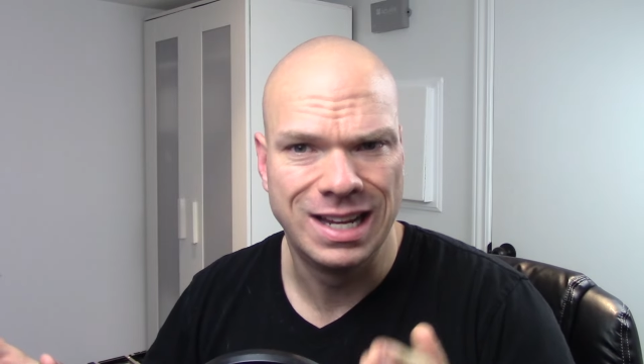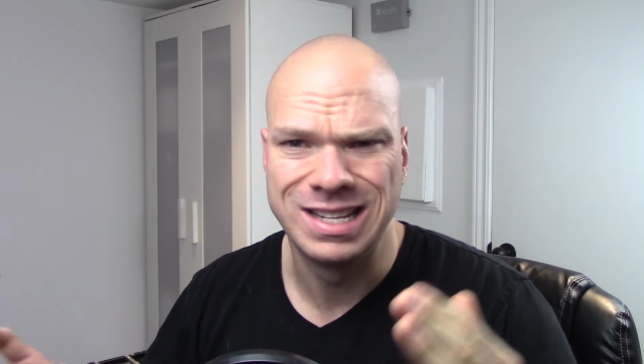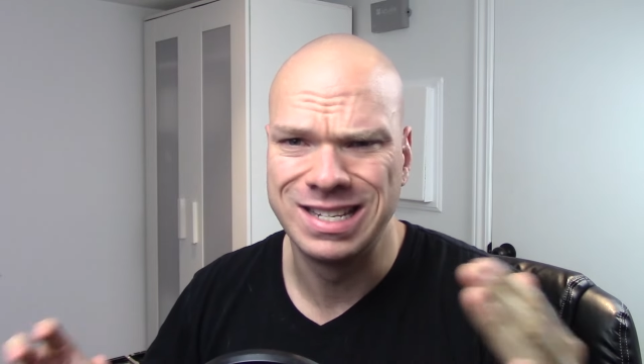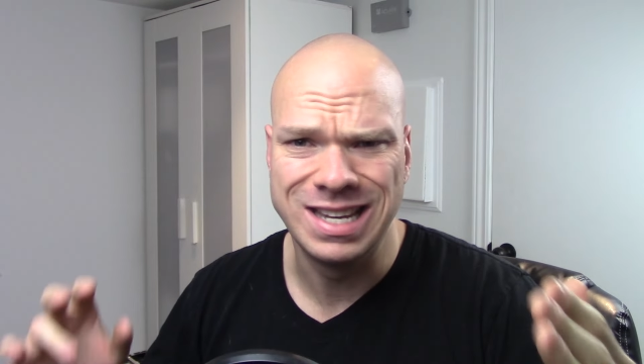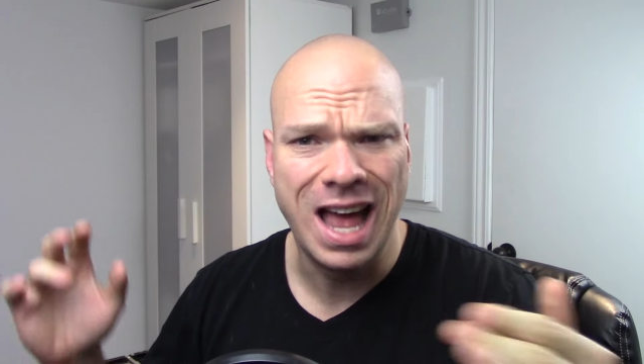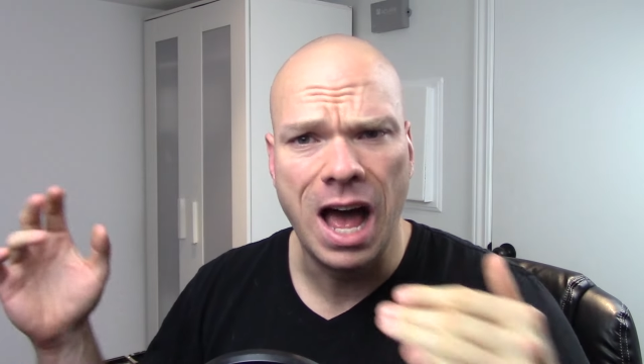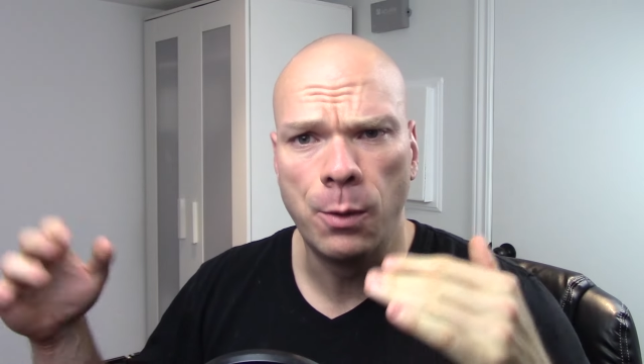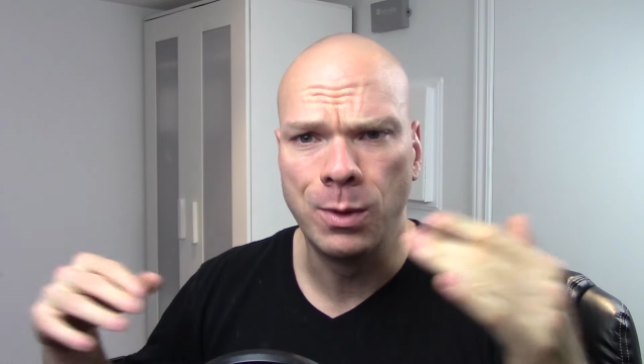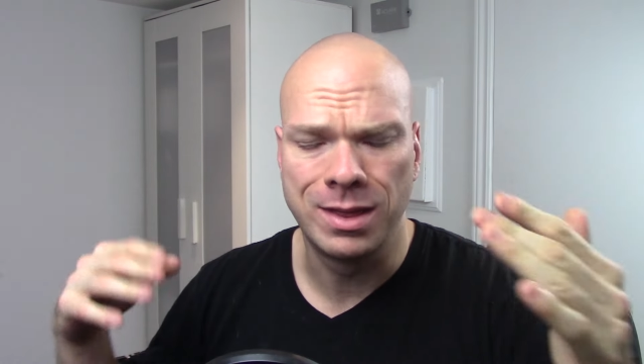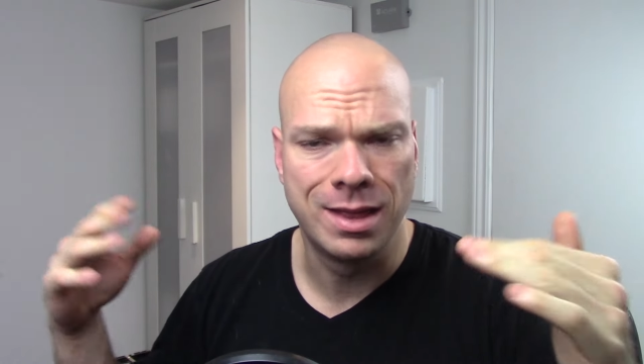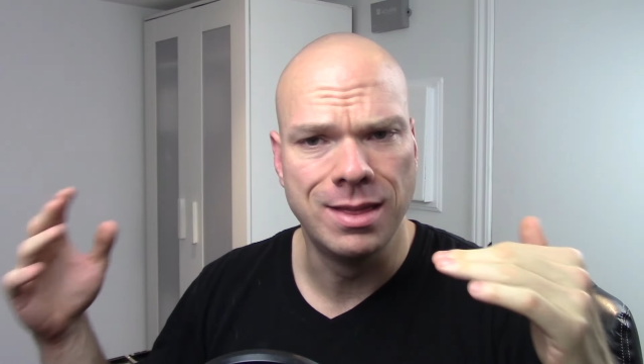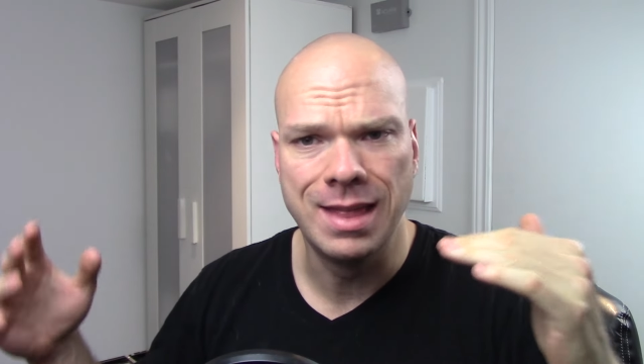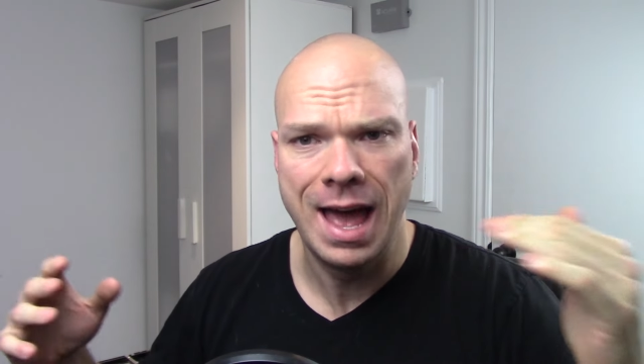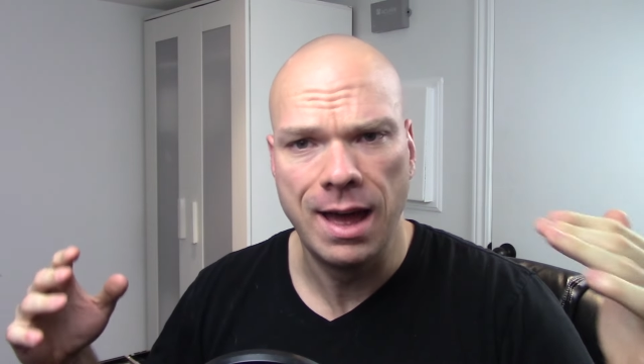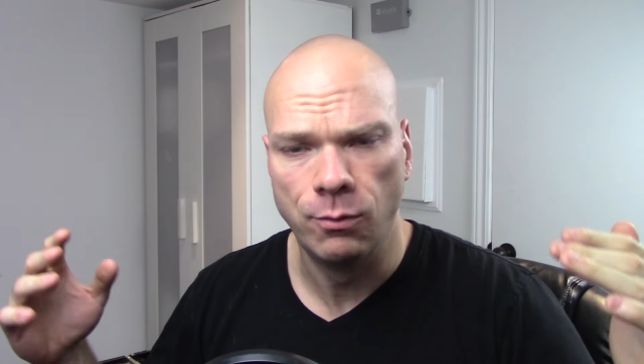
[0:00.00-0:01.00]
is not
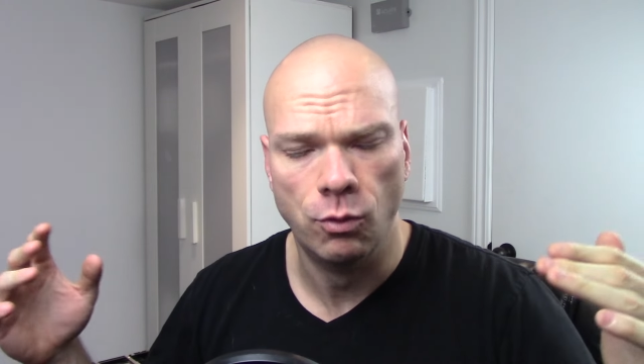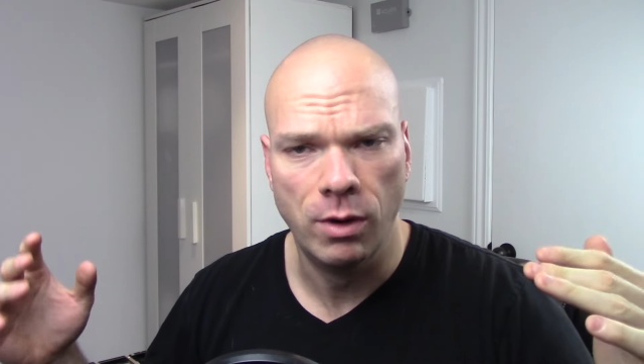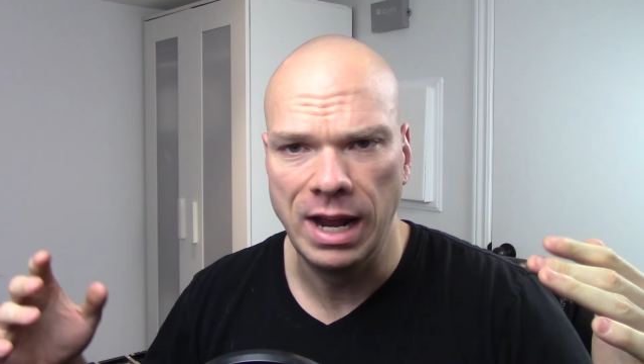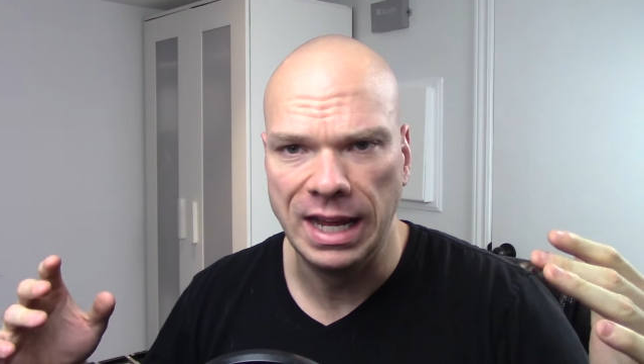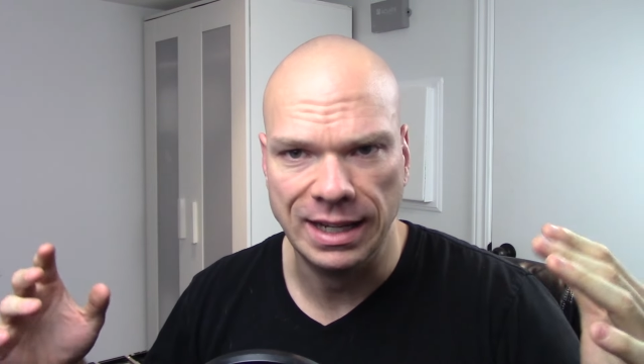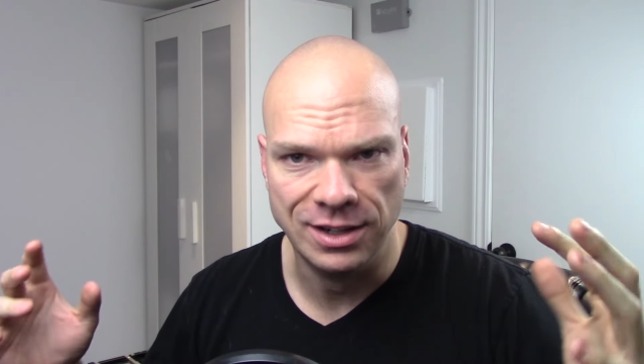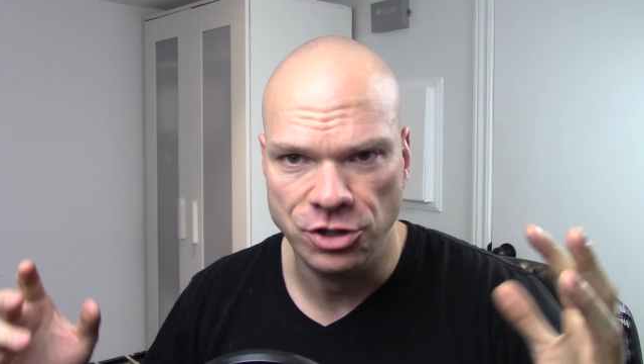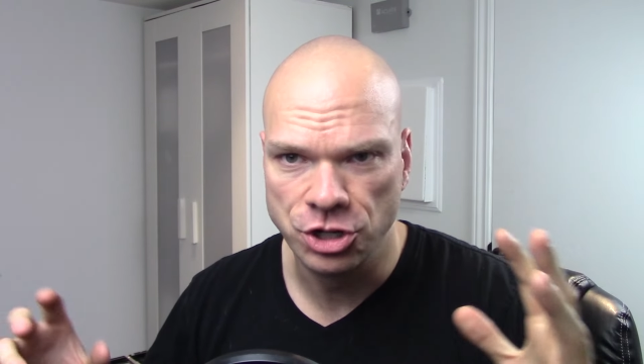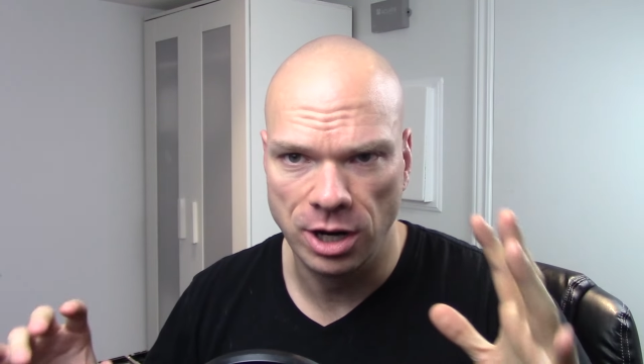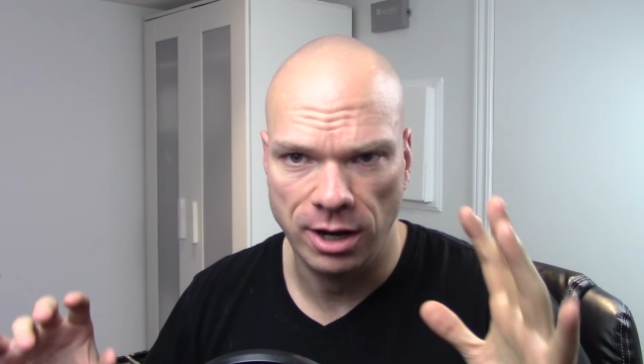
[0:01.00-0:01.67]
within that range